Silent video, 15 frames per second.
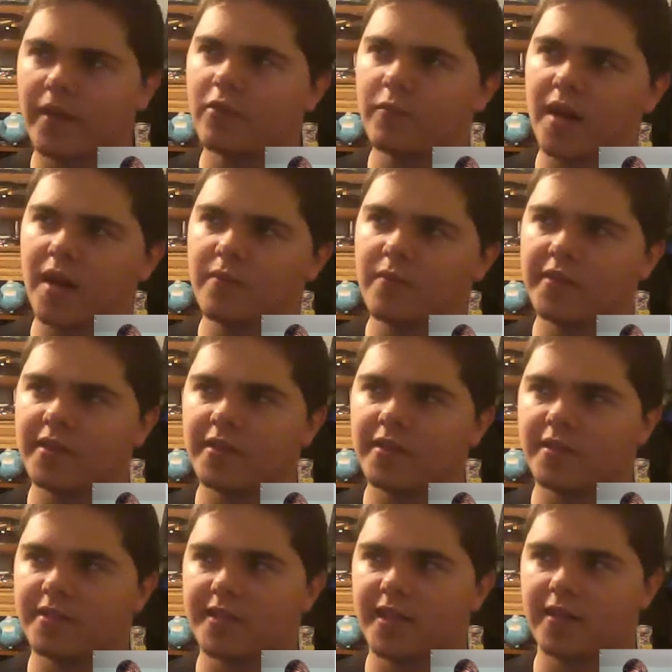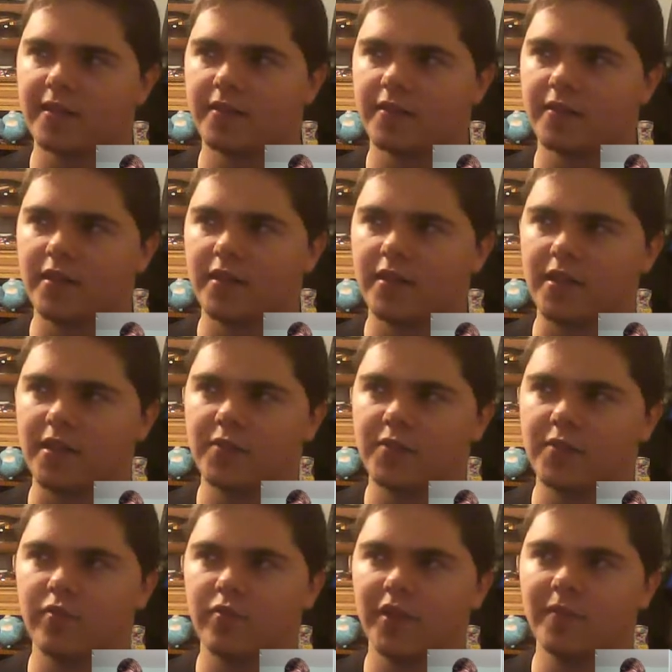only problem with it is that it's
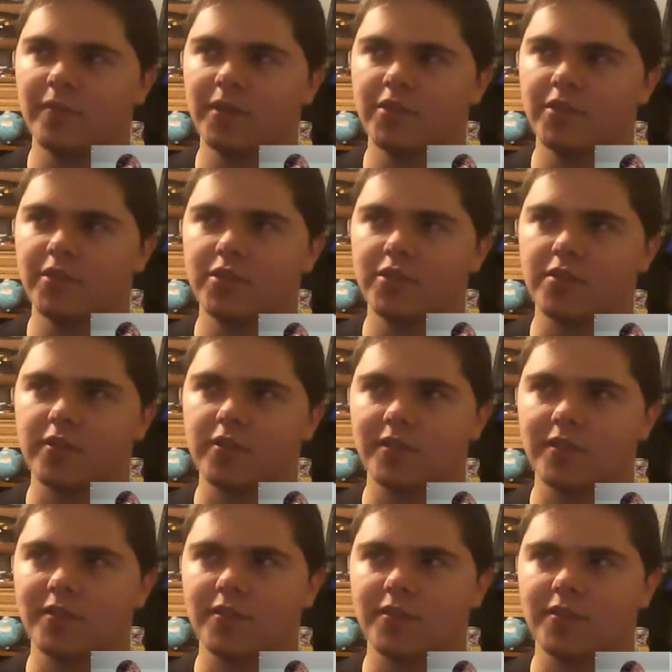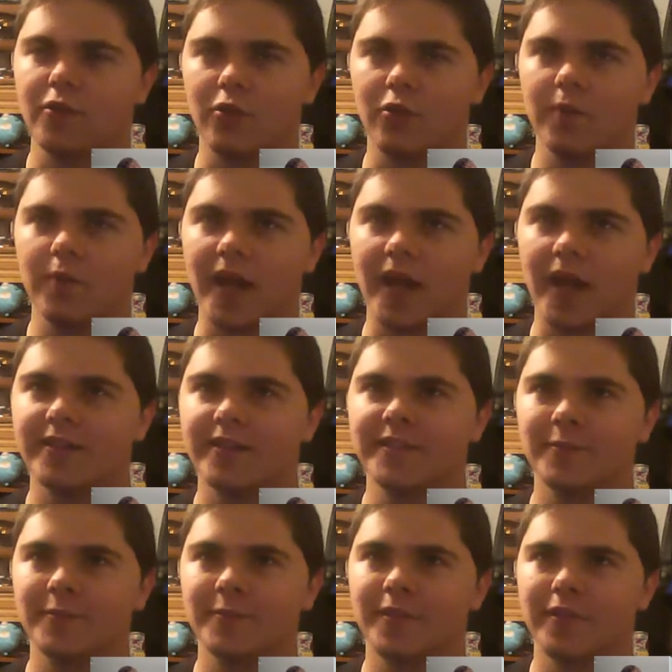pretty much just gold
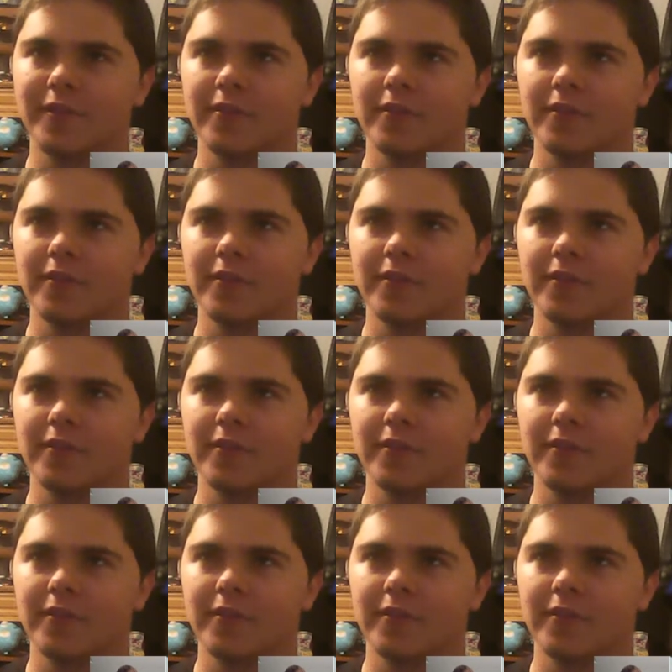paladins with